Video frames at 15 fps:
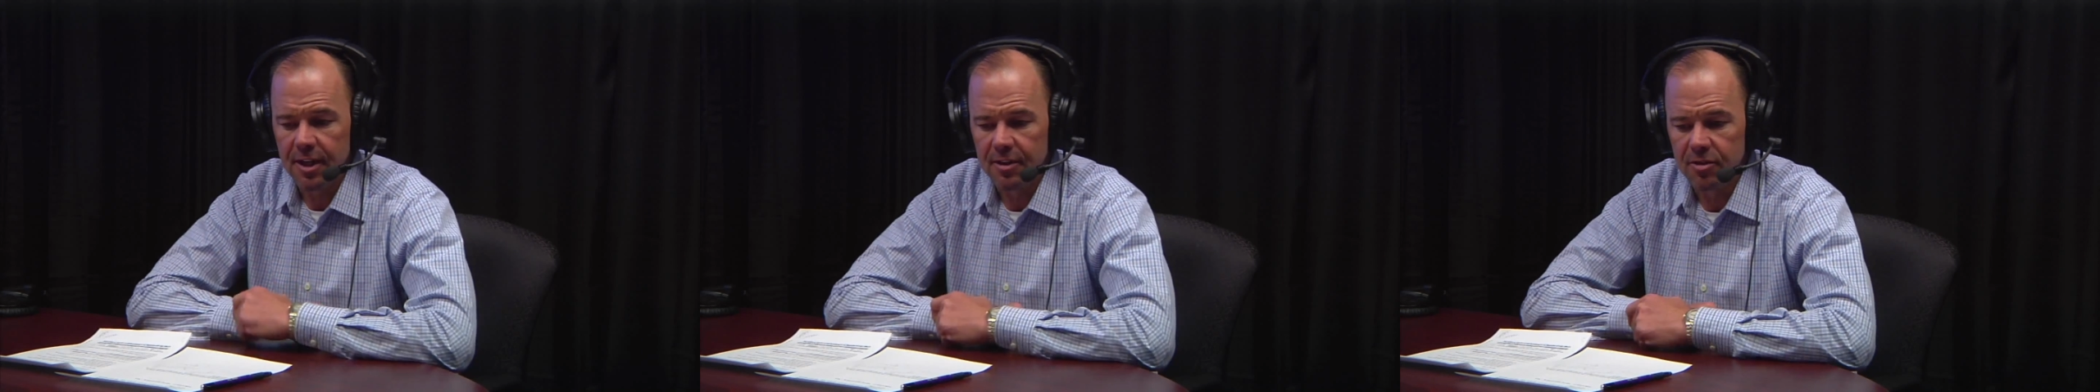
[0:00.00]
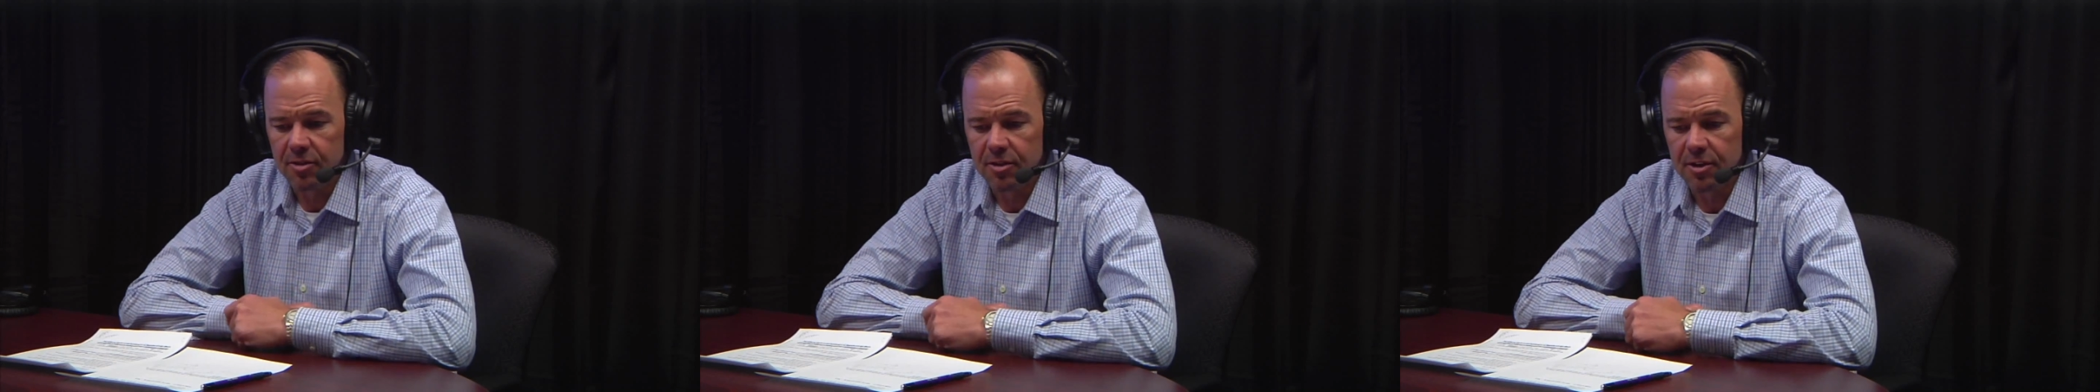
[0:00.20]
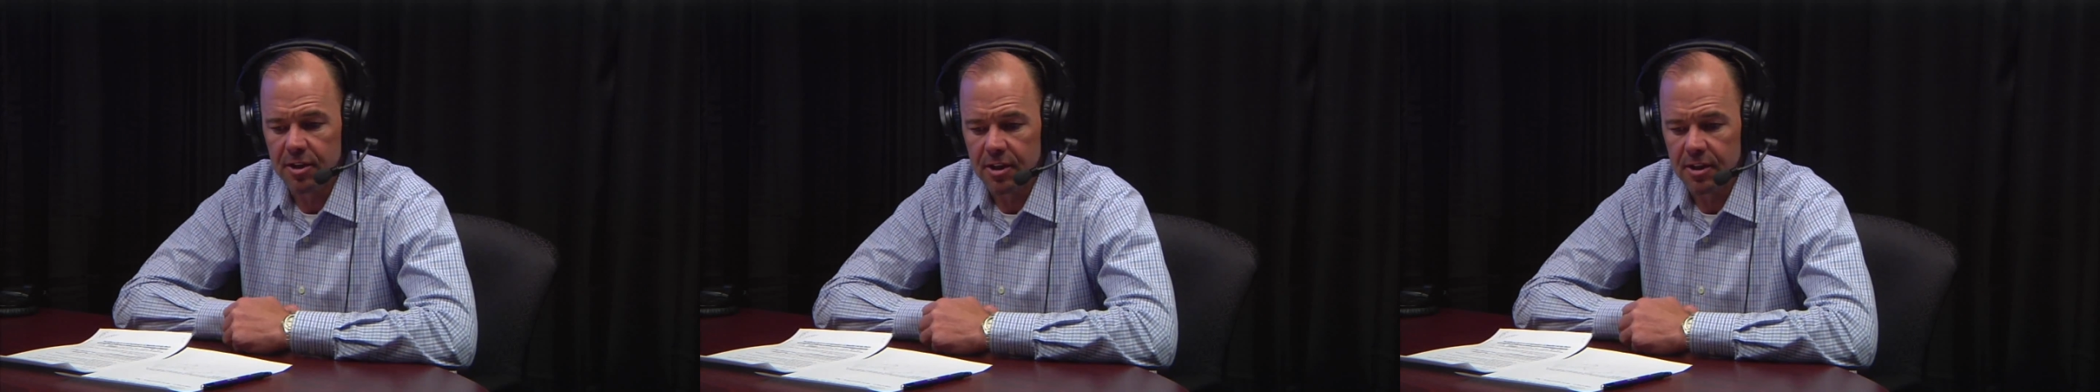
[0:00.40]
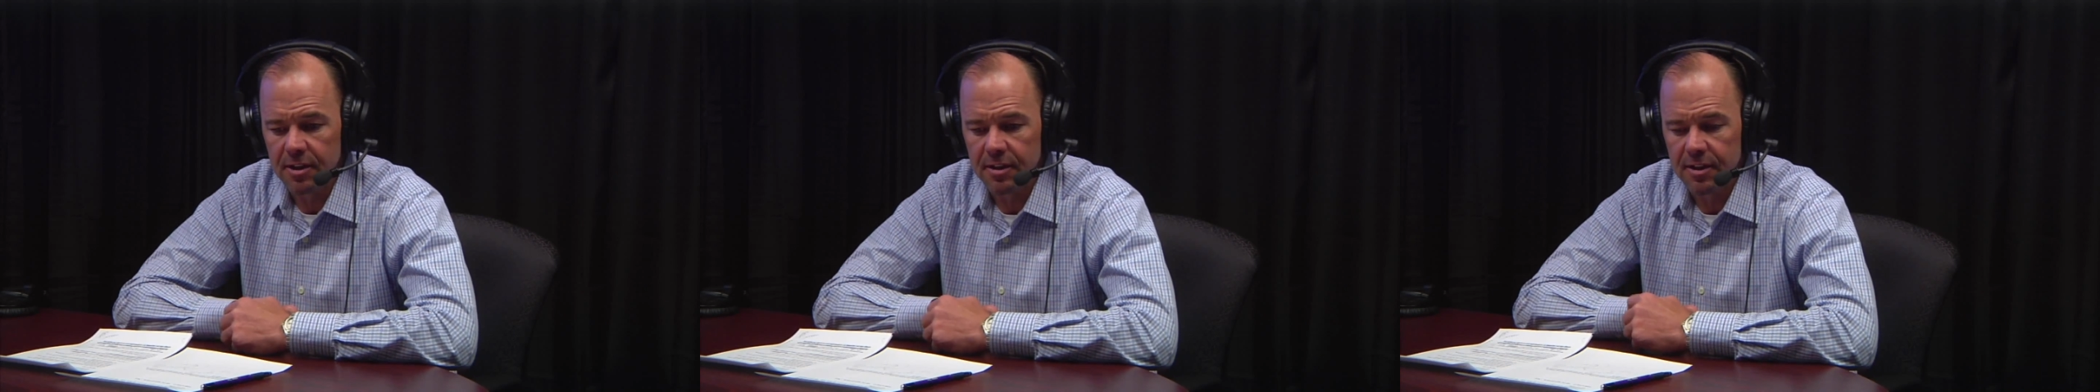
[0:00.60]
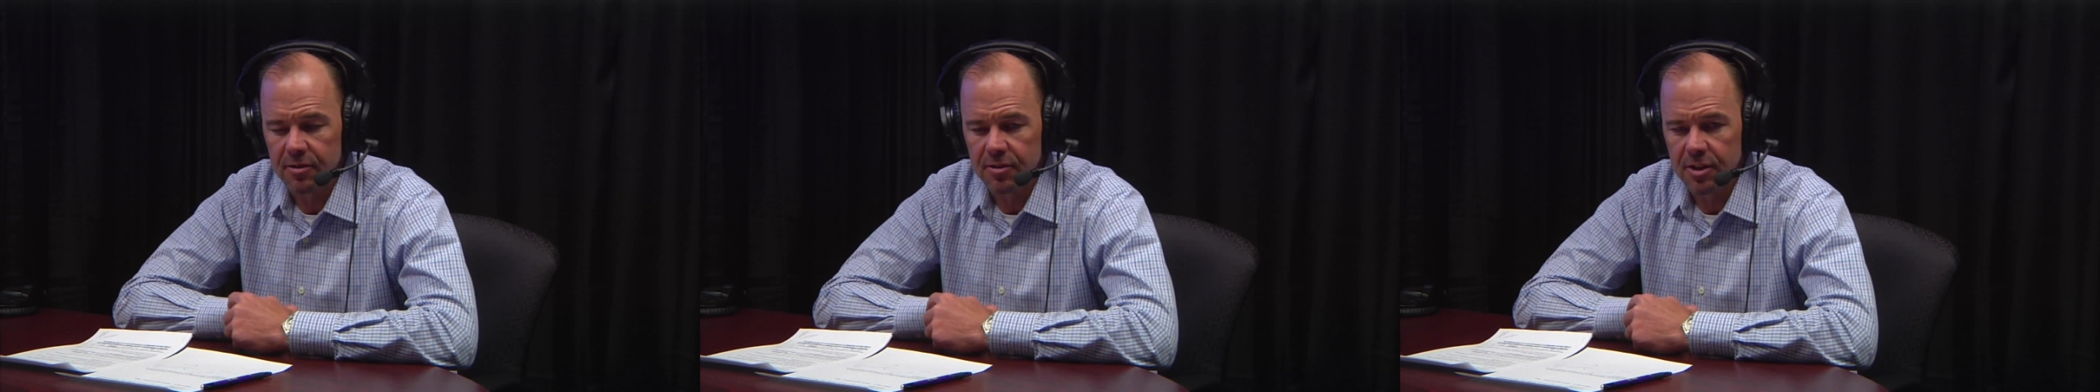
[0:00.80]
as
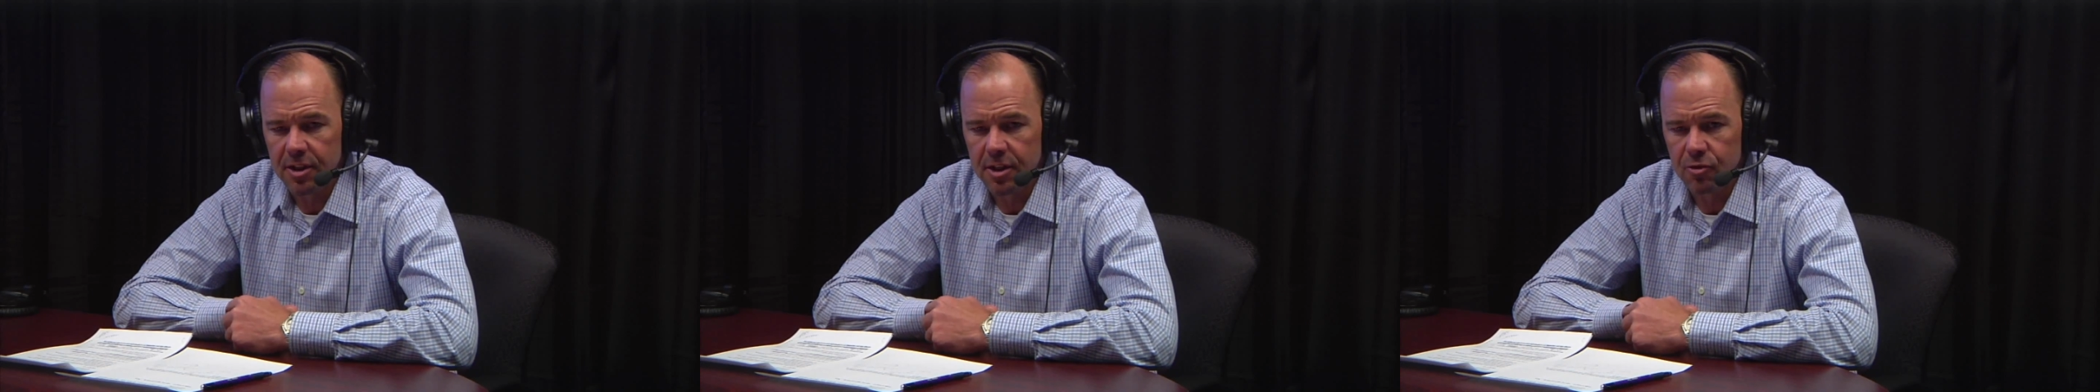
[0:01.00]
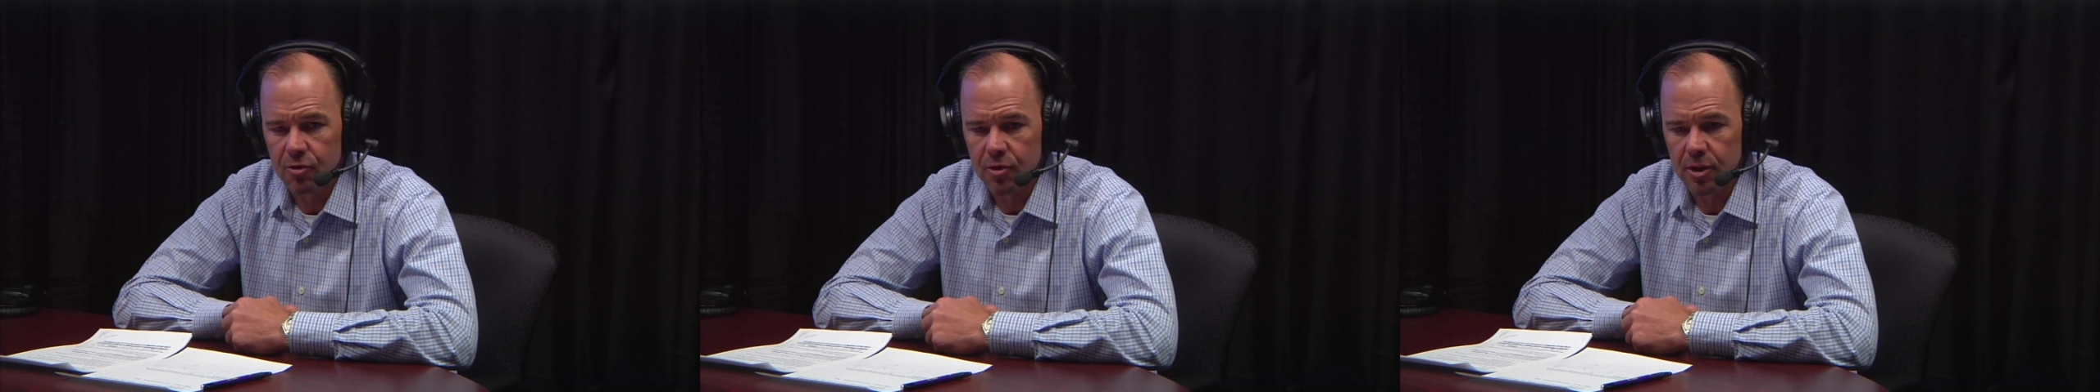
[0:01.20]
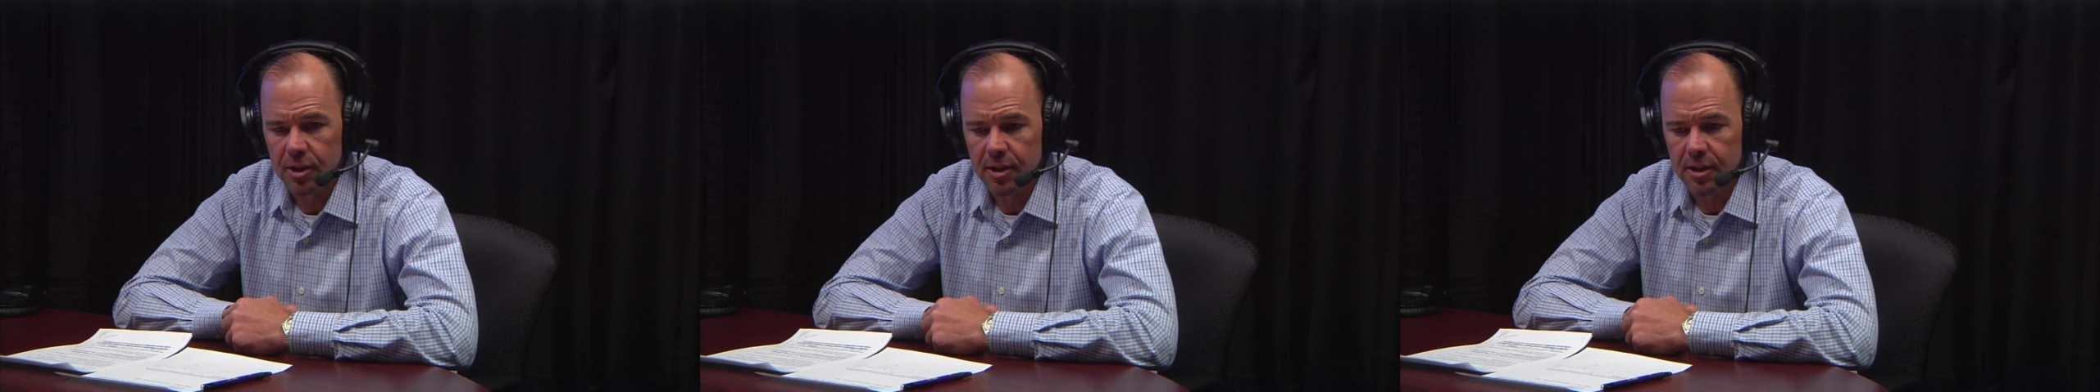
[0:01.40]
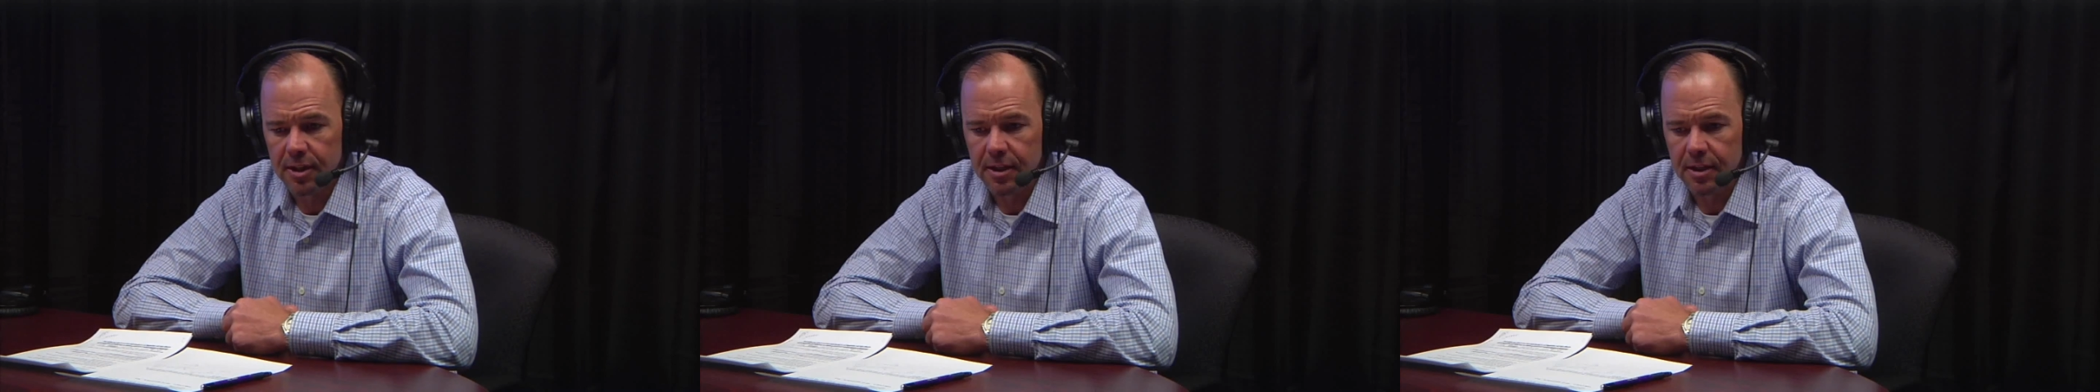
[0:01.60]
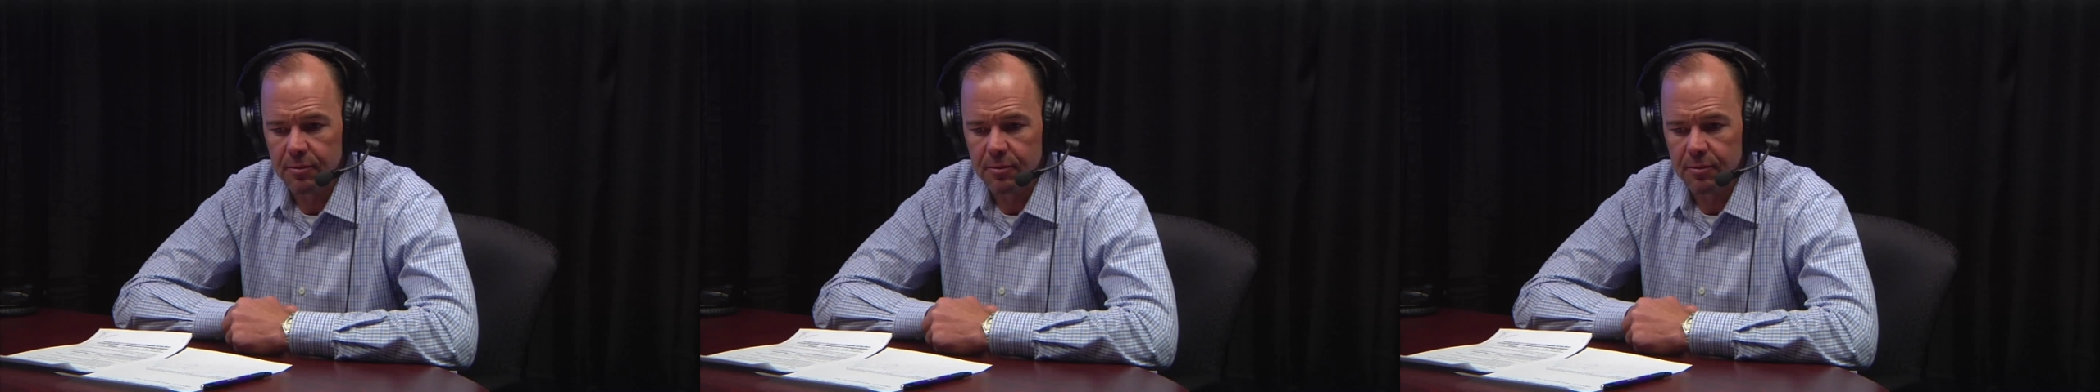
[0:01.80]
the country